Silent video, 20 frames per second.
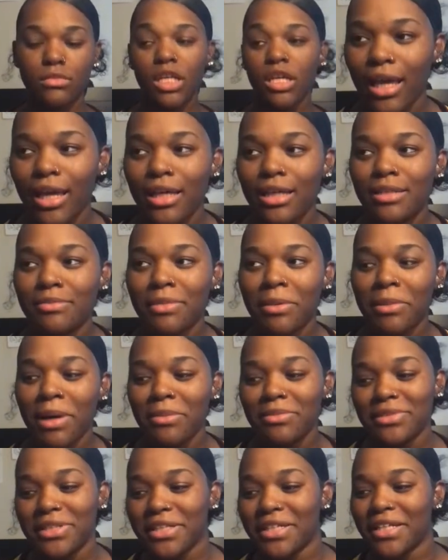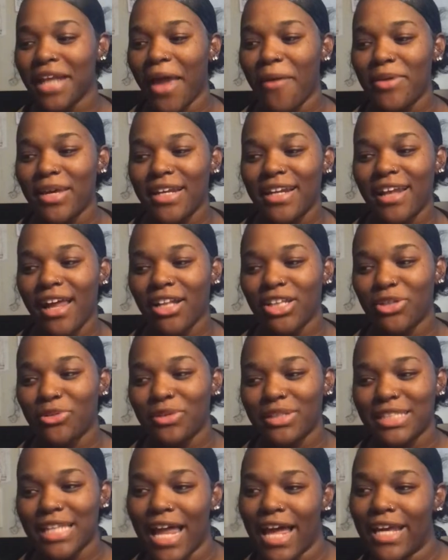And my mom looking at me, and the doctor
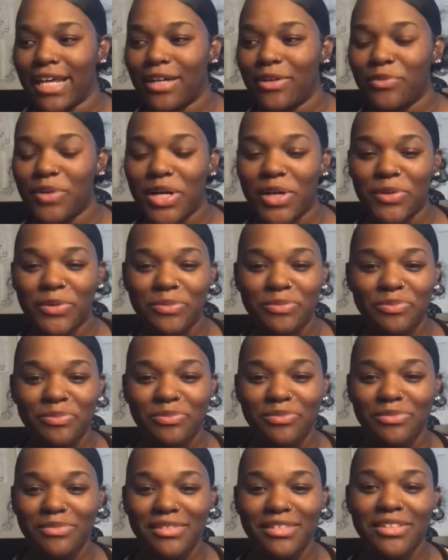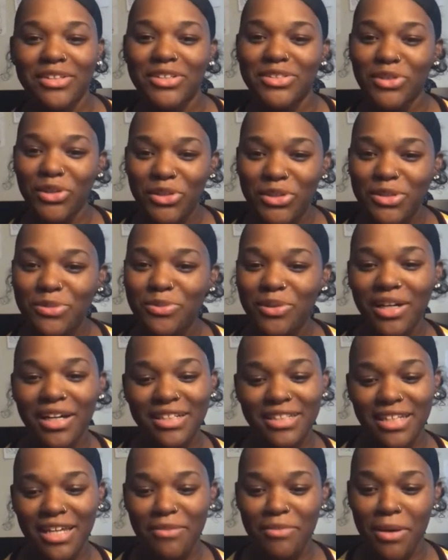was like, well, your daughter's
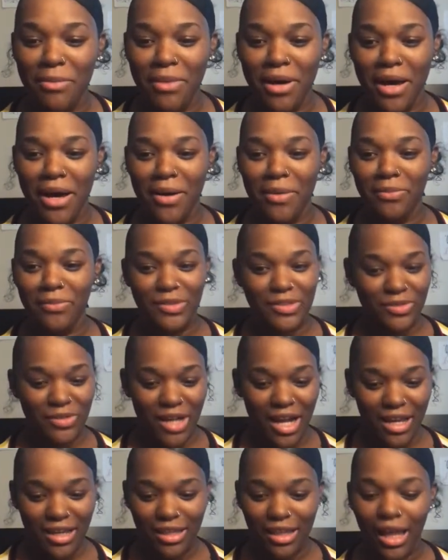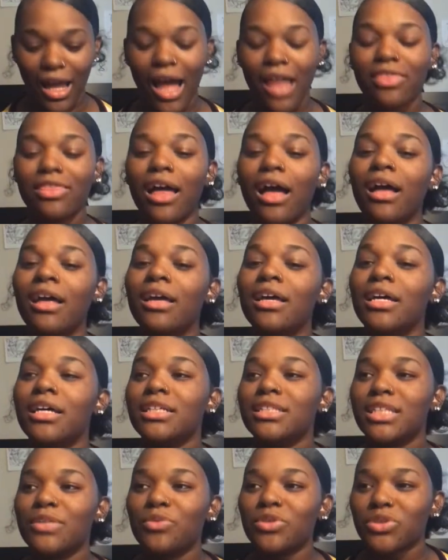pregnant. And my mom was crying. Like
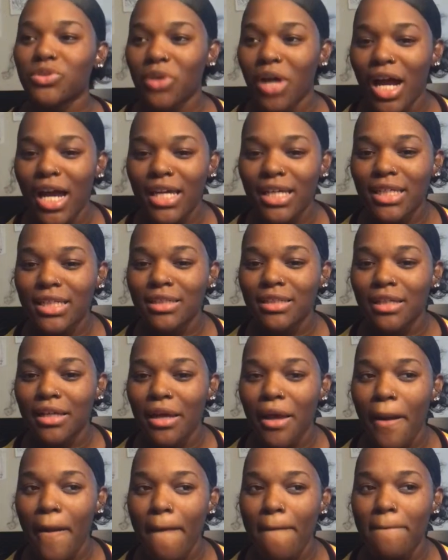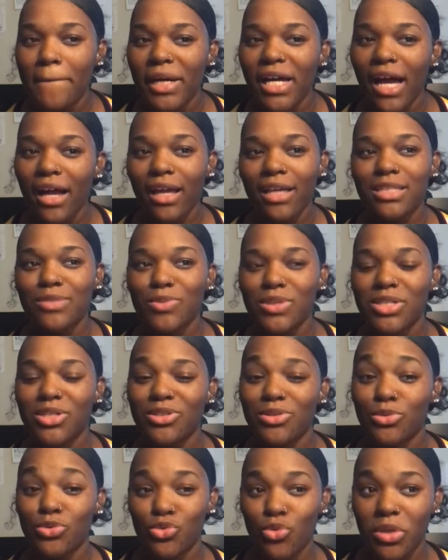she was crying, but I guess it was tears
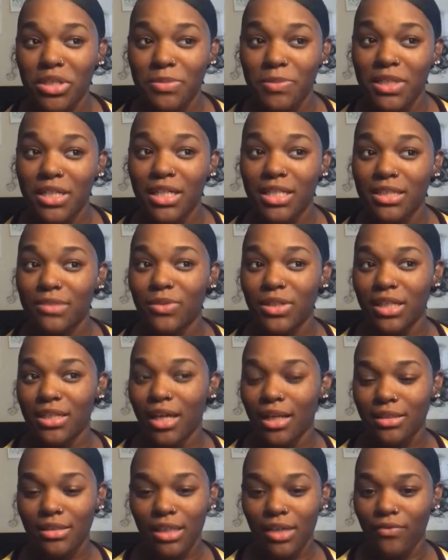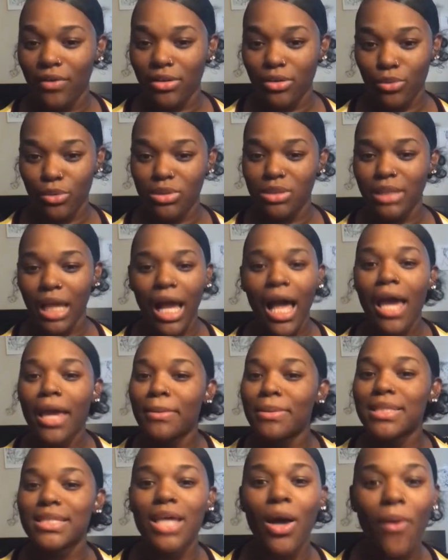of joy, because when the doctor left out the room, she's like, I am
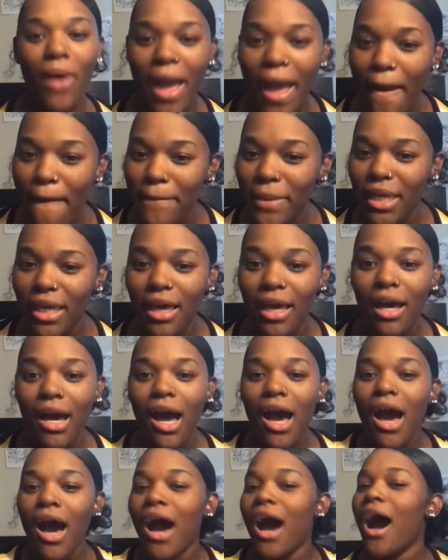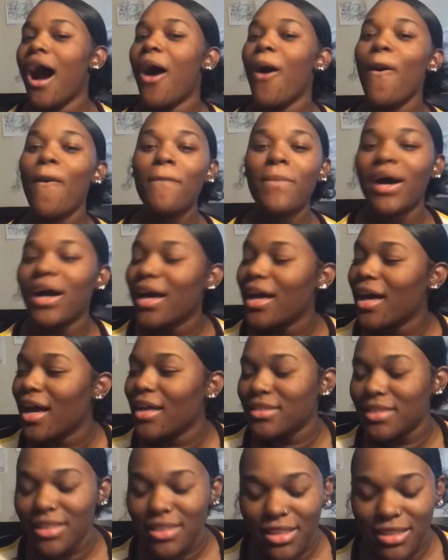so happy. Oh my,
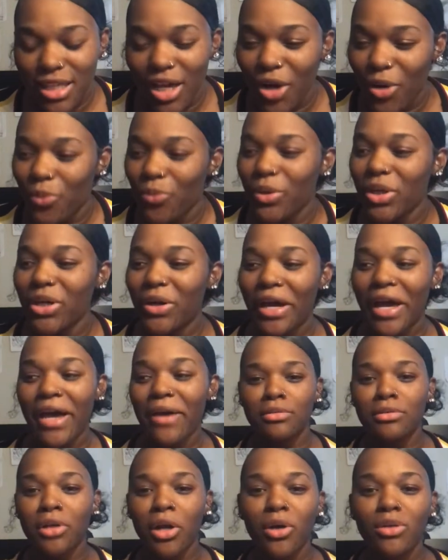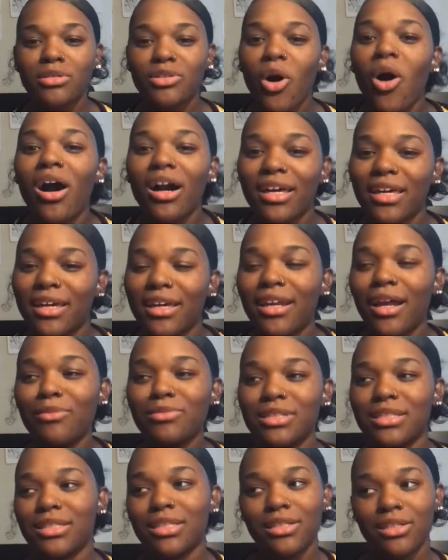this is unreal. You know, talking. I'm
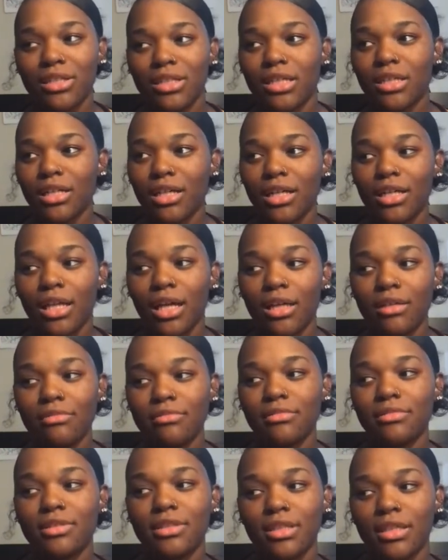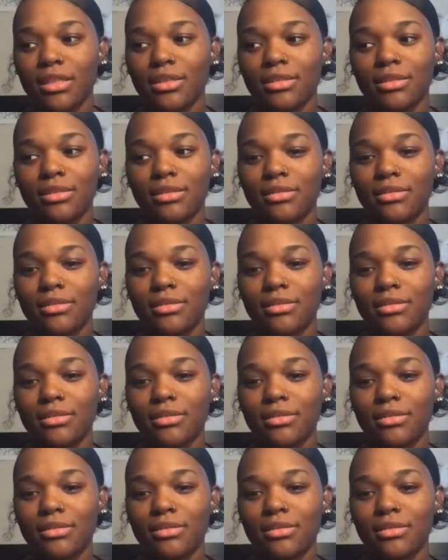just sitting there looking at her like, sis,